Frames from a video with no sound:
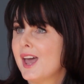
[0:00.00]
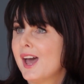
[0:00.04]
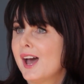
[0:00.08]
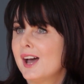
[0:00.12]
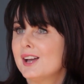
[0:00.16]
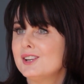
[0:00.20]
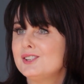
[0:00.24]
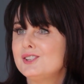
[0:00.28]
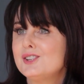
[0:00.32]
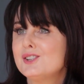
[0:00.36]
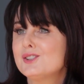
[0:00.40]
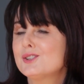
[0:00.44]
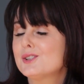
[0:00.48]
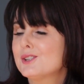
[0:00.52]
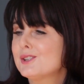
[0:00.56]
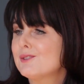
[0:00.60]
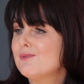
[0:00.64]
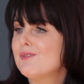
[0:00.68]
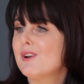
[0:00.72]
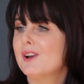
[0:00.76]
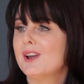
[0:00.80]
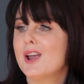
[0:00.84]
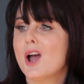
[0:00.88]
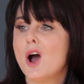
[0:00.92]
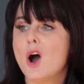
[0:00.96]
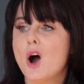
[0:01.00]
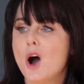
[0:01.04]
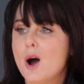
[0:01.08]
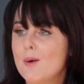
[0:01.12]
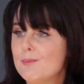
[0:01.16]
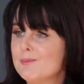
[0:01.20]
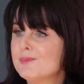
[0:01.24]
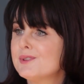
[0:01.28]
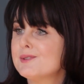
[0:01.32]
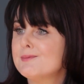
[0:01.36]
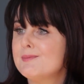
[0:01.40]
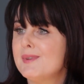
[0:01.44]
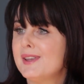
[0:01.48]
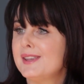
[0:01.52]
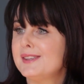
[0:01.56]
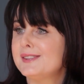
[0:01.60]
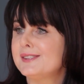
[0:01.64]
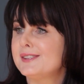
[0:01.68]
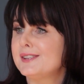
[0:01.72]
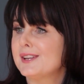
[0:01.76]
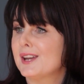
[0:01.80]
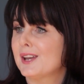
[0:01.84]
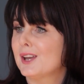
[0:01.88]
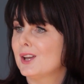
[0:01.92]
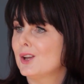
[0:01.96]
And she's just a very
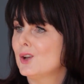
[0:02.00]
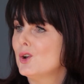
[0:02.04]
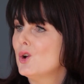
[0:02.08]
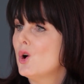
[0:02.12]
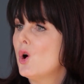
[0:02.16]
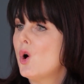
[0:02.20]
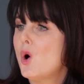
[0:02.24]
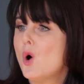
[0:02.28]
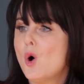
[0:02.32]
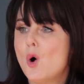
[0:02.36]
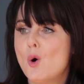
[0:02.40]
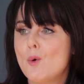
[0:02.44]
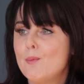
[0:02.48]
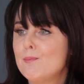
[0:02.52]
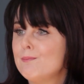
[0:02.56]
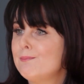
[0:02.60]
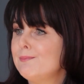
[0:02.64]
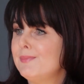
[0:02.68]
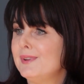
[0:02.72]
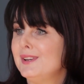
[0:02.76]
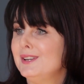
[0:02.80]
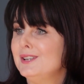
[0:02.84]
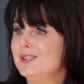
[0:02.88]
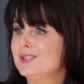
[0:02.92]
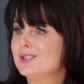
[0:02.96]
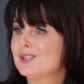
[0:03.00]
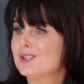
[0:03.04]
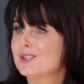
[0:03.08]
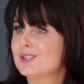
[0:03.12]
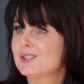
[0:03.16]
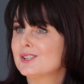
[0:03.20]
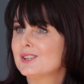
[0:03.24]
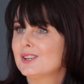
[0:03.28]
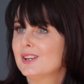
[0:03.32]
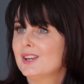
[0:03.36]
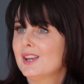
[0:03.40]
optimistic, upbeat,